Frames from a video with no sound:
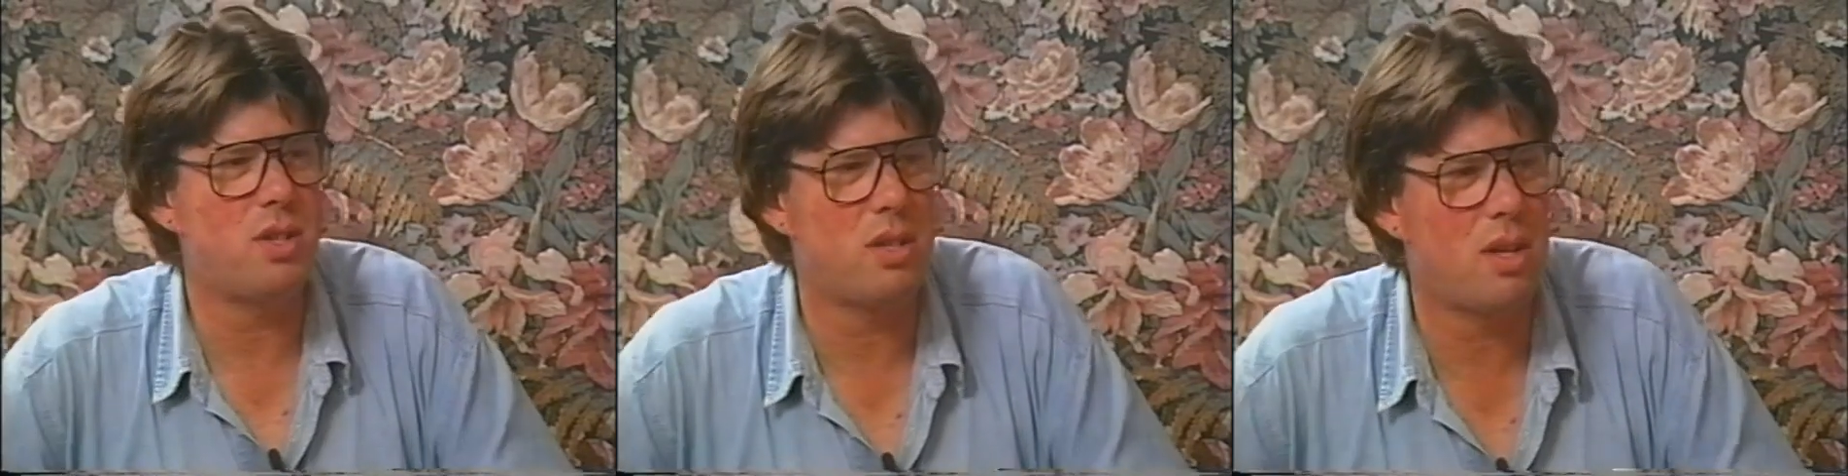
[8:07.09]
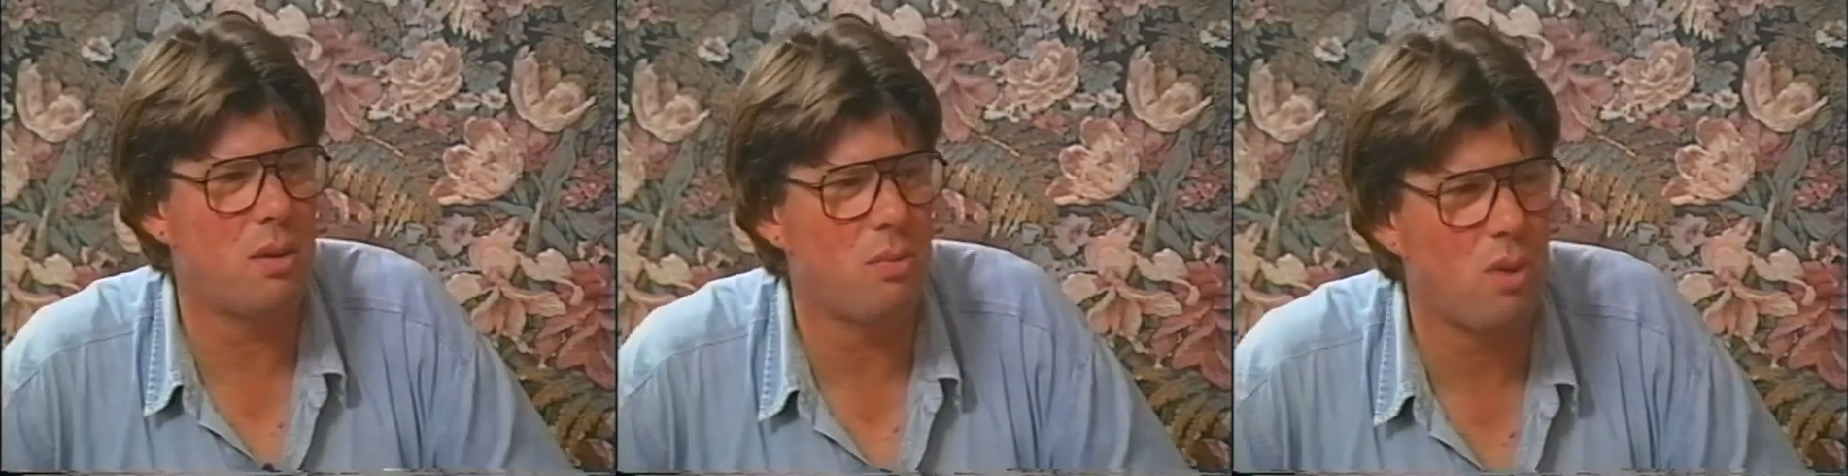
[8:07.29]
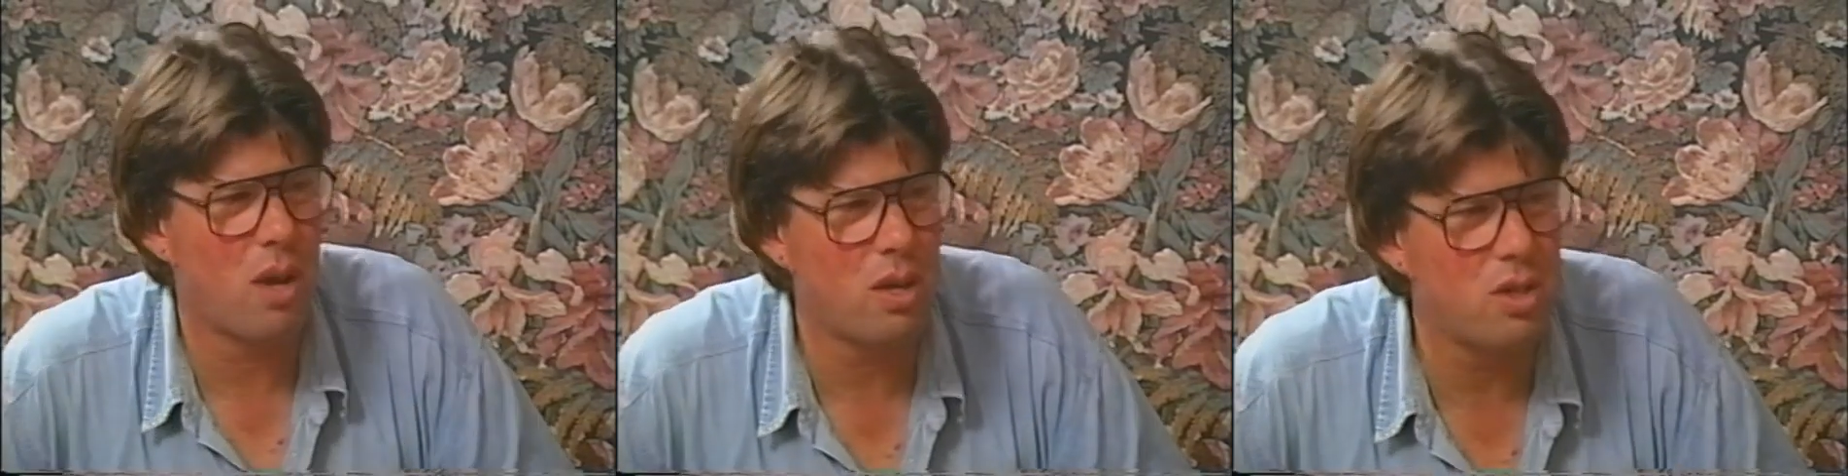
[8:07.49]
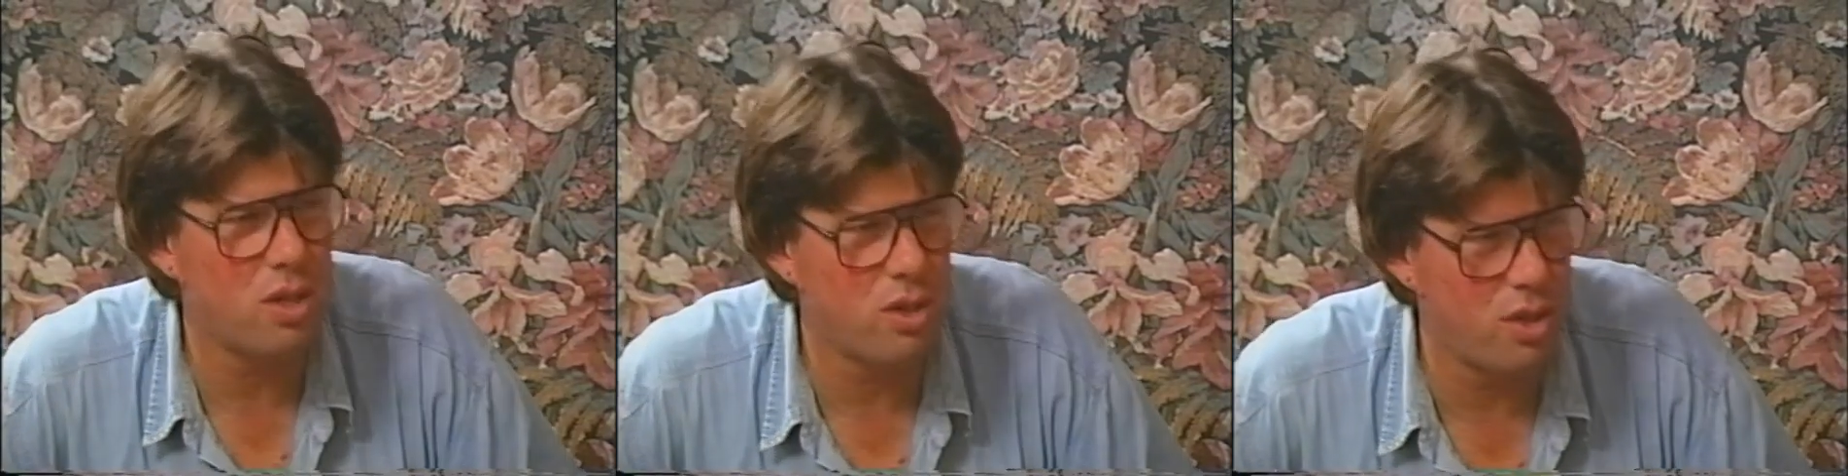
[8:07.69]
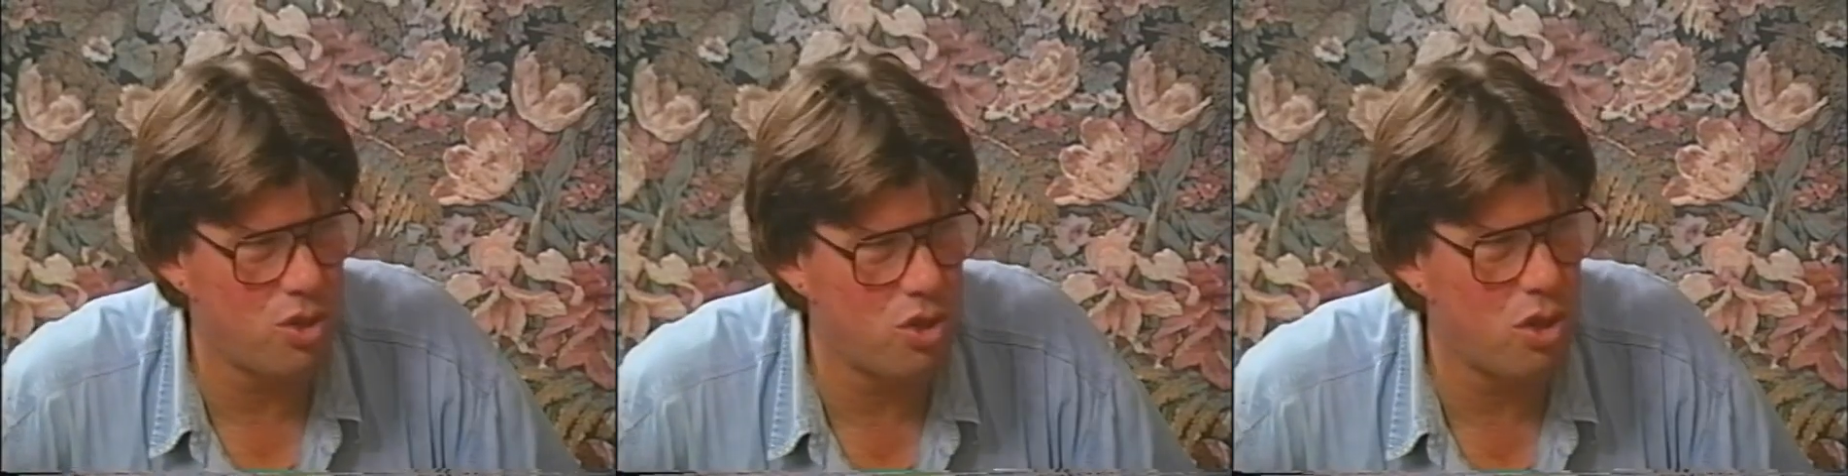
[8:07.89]
that come around
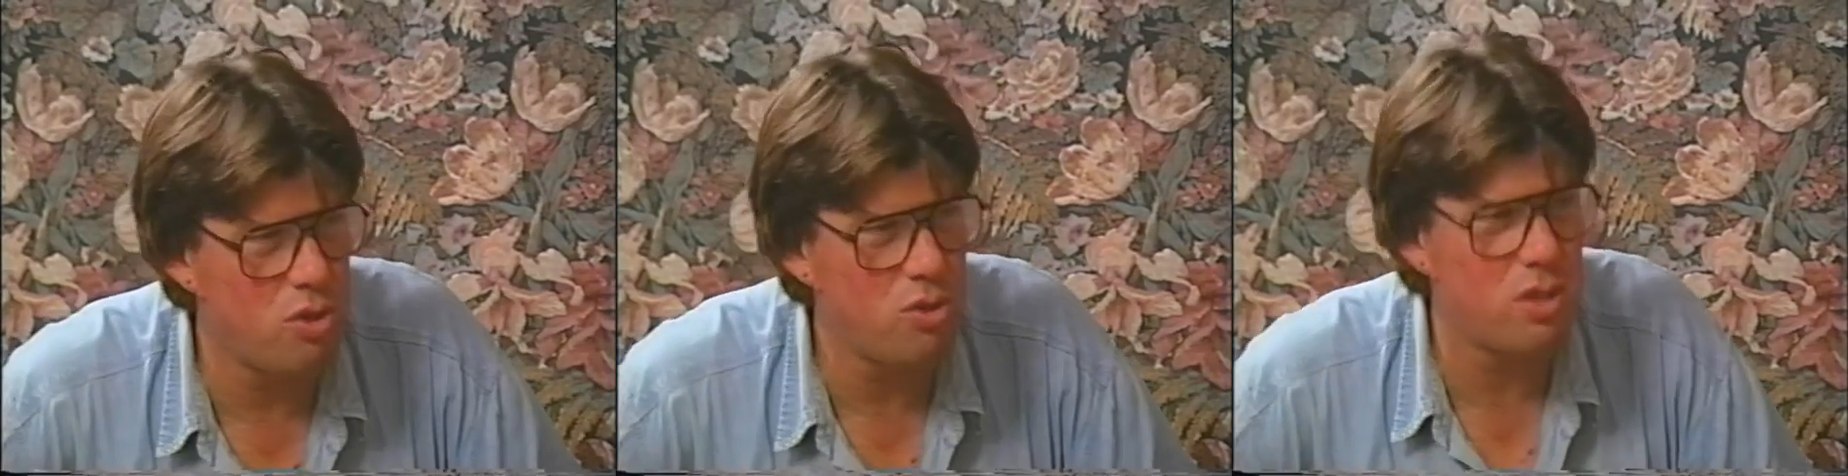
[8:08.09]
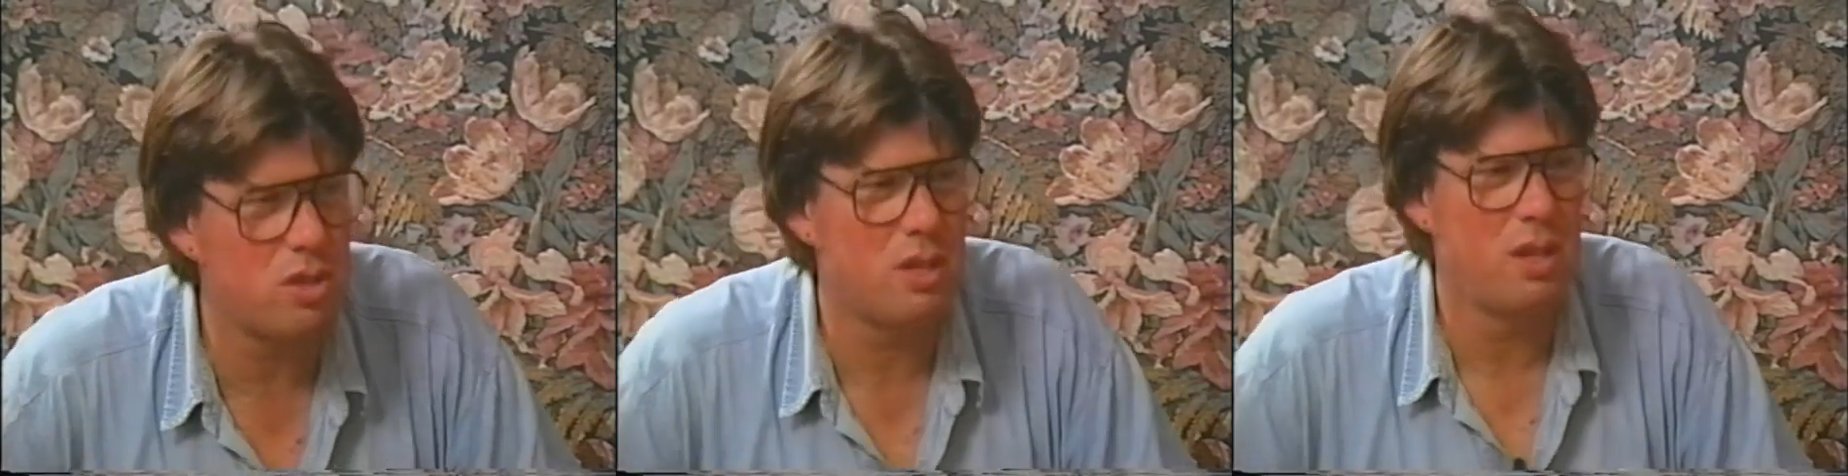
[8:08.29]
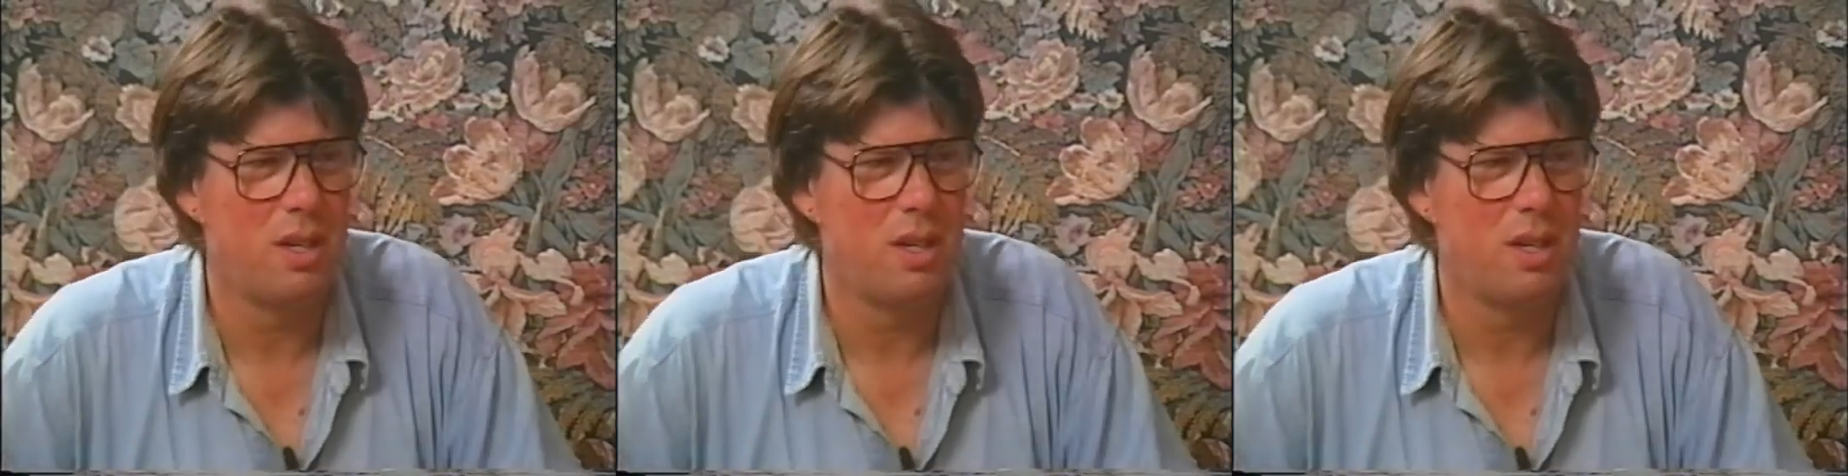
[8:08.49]
tell you jokes